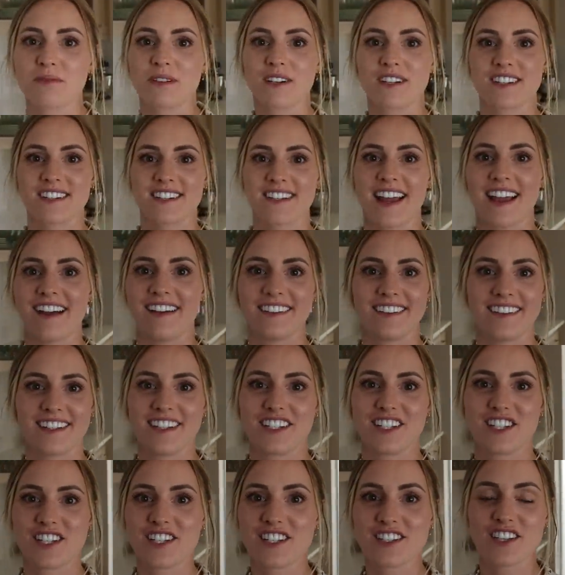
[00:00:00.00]

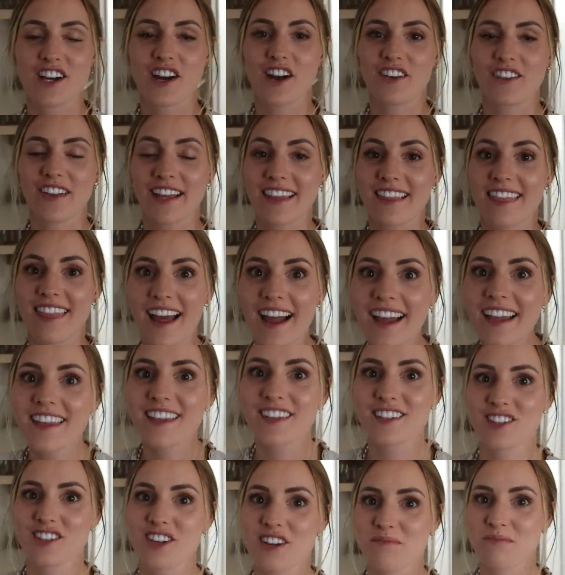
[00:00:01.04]
personality. She's all, like that
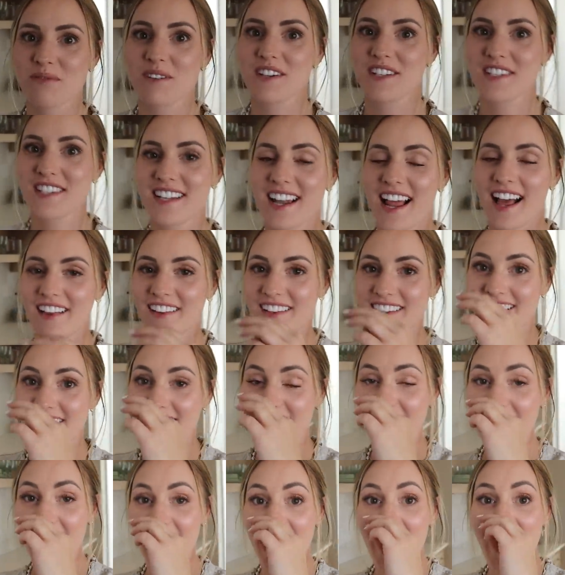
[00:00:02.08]
is her personality.